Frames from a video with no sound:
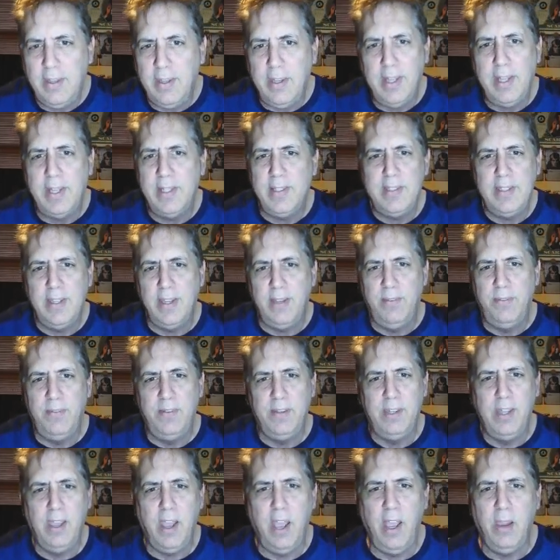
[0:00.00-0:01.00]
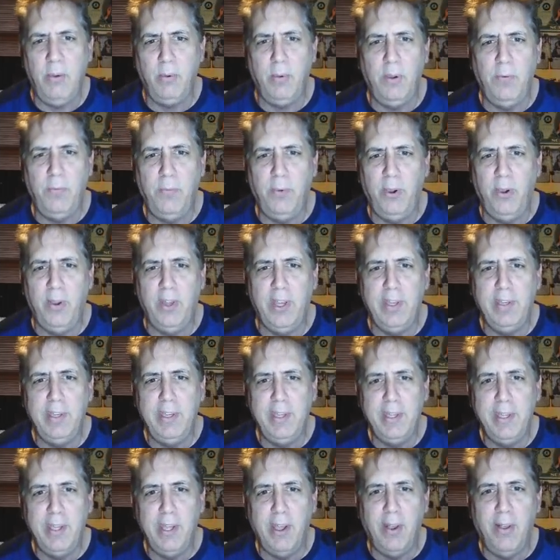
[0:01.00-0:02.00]
it's a photographer that
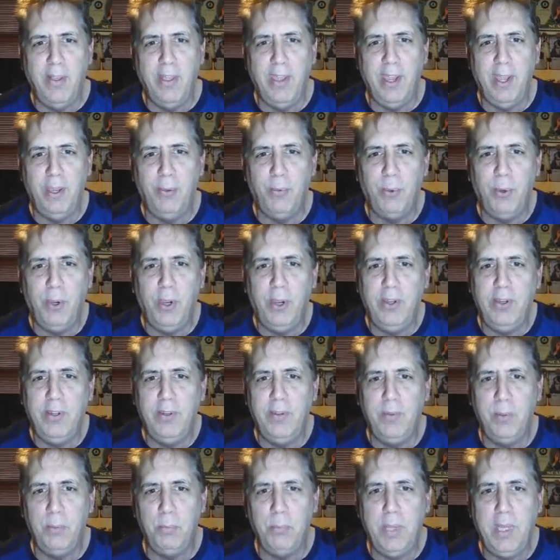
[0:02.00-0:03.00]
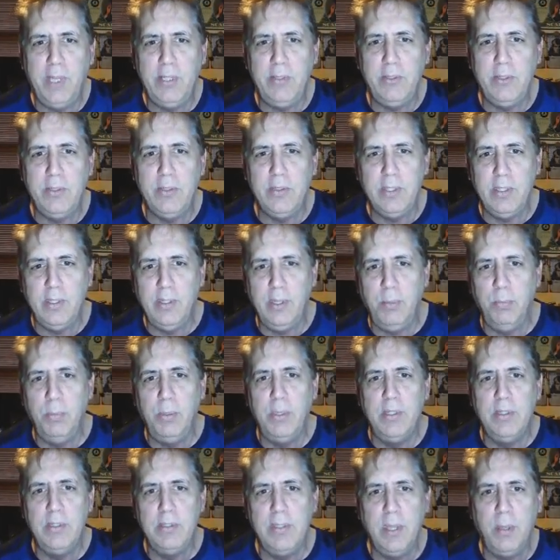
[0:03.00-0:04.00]
did all that work of the pictures that they
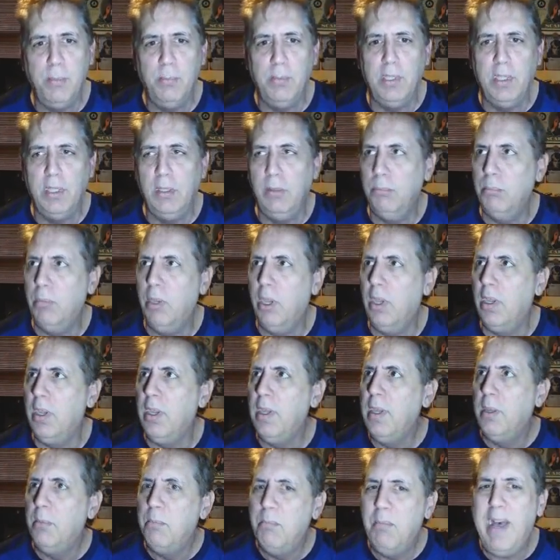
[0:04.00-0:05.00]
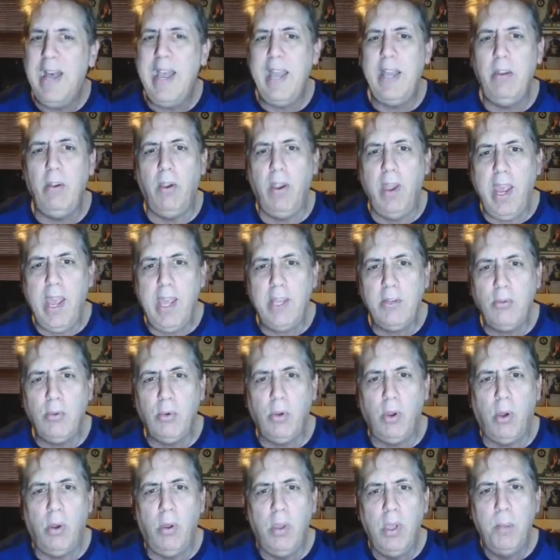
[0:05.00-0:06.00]
put in some of these books. Mine are
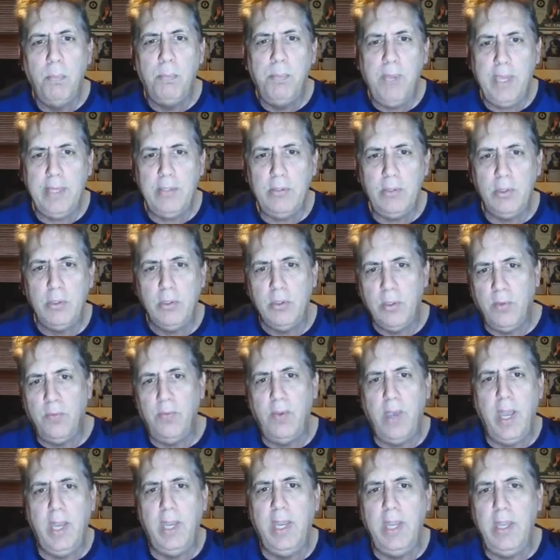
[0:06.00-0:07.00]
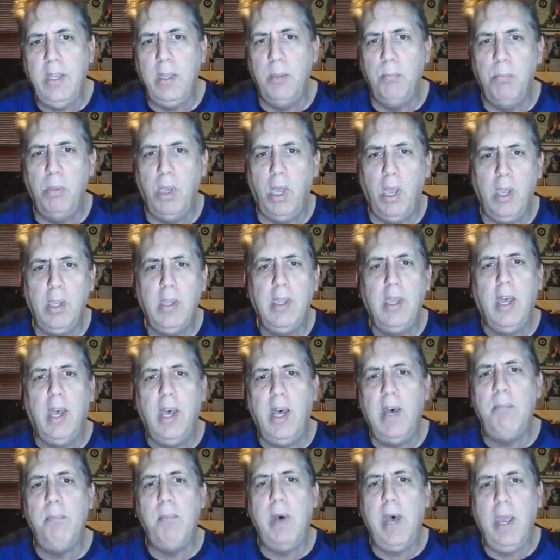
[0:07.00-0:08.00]
actual pictures you'll find in the book
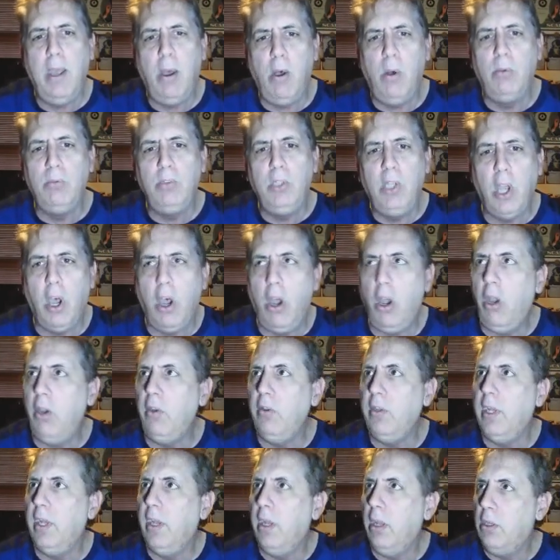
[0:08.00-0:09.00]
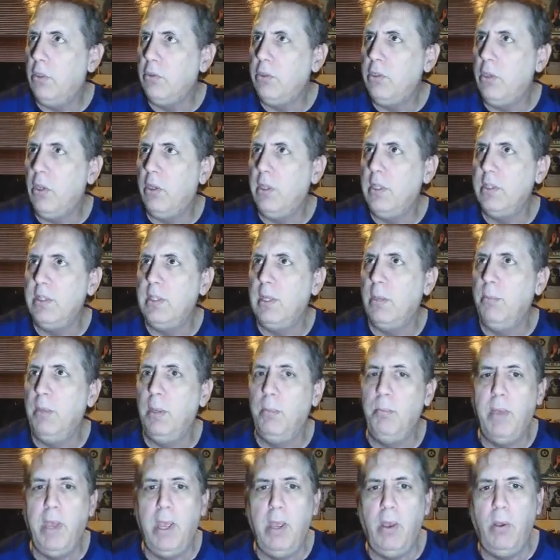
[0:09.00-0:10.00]
of my own garden, and I'll show you some
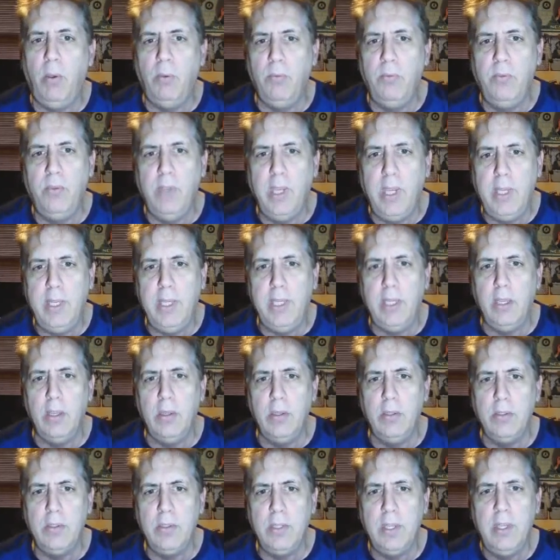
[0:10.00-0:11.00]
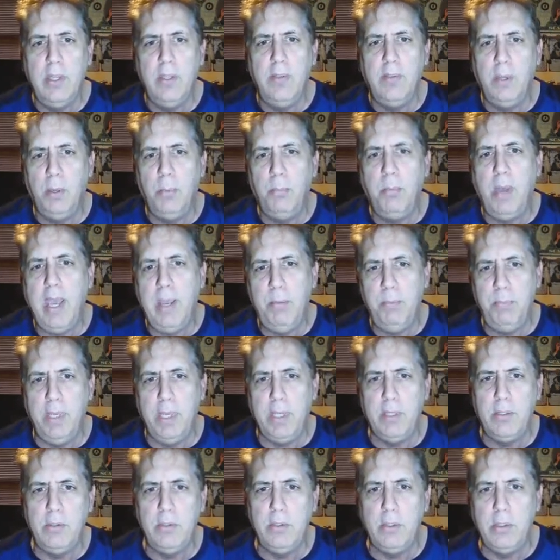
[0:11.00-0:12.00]
in my own videos. They're my
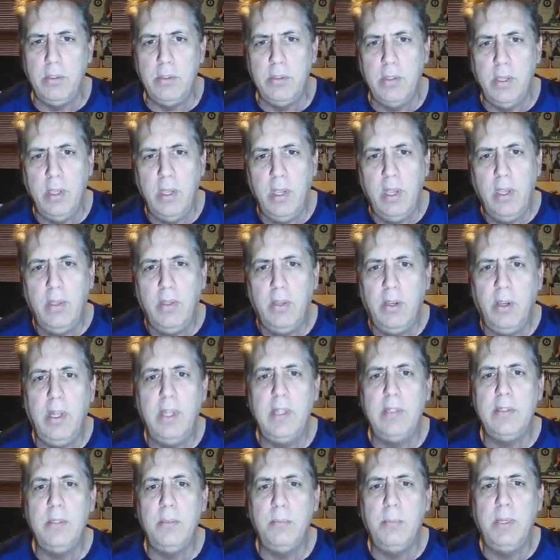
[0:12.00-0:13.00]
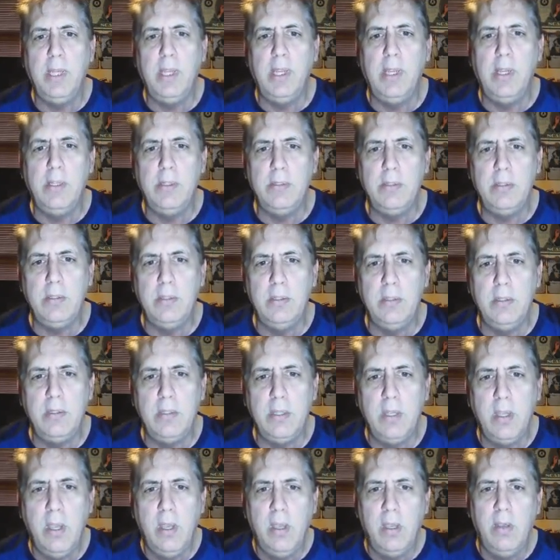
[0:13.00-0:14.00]
pictures. They're not somebody
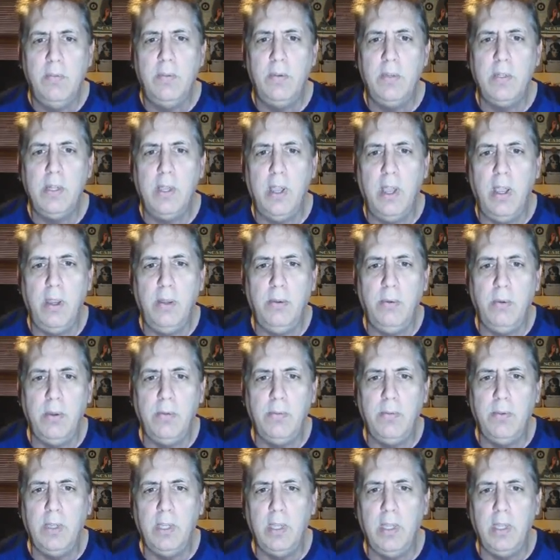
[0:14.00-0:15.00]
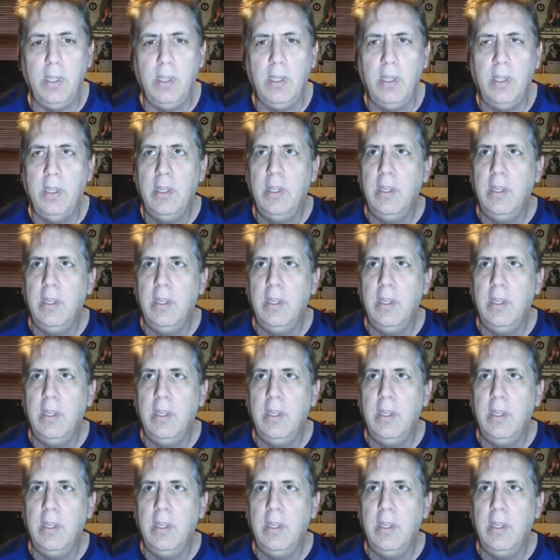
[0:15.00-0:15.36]
else's photography.